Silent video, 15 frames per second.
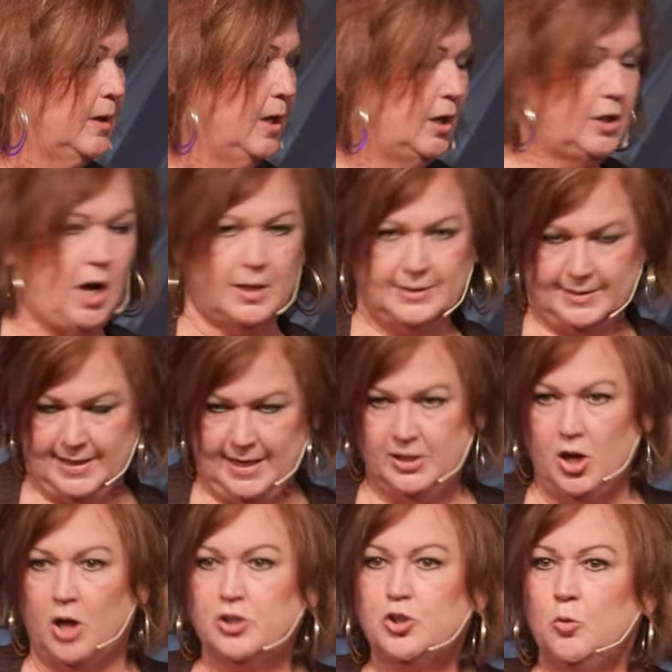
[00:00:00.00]
God said
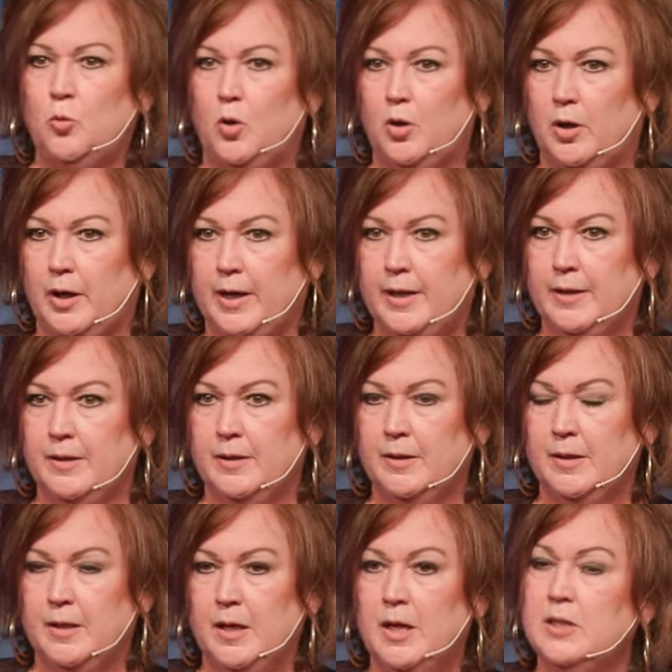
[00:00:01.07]
not to worry.
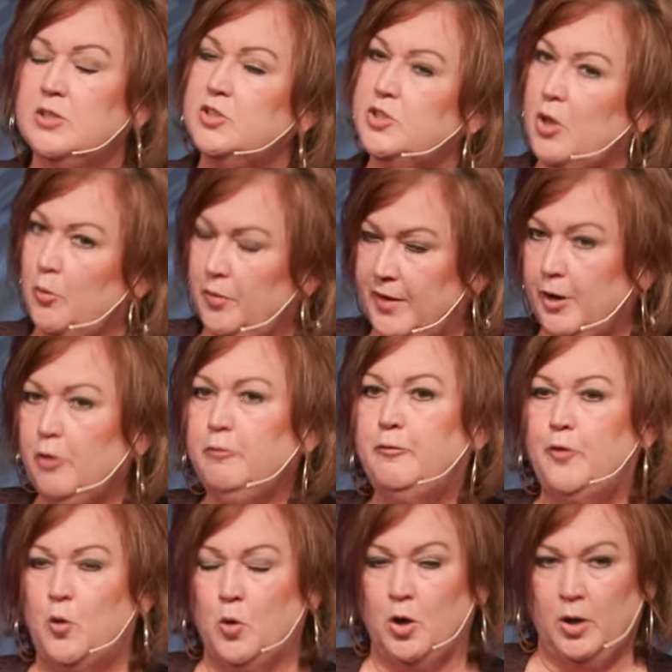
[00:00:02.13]
So
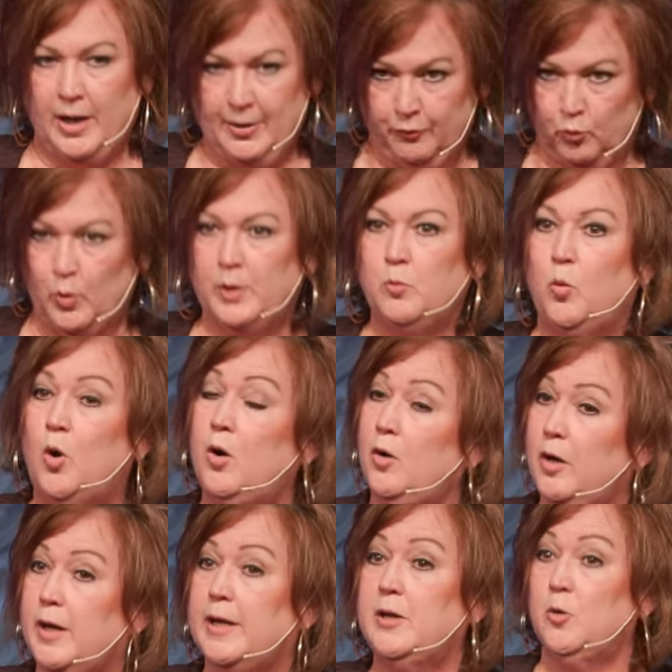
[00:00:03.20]
therefore, if we
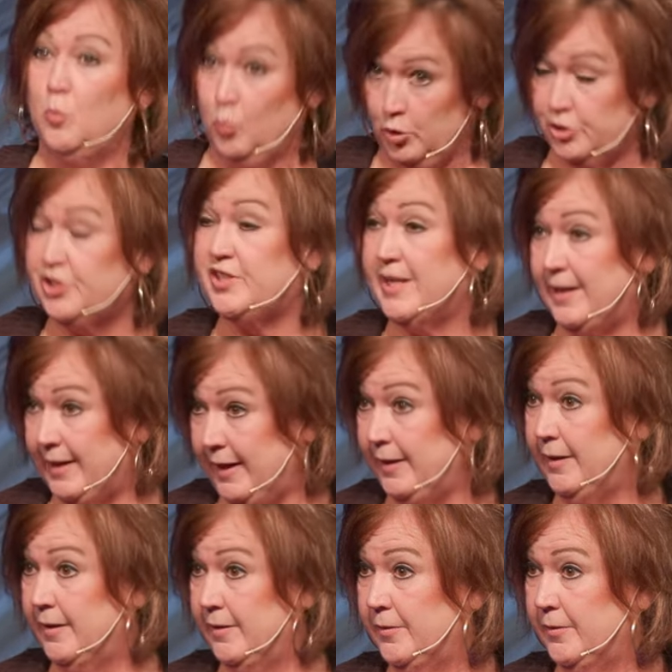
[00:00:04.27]
worry, we're sinning.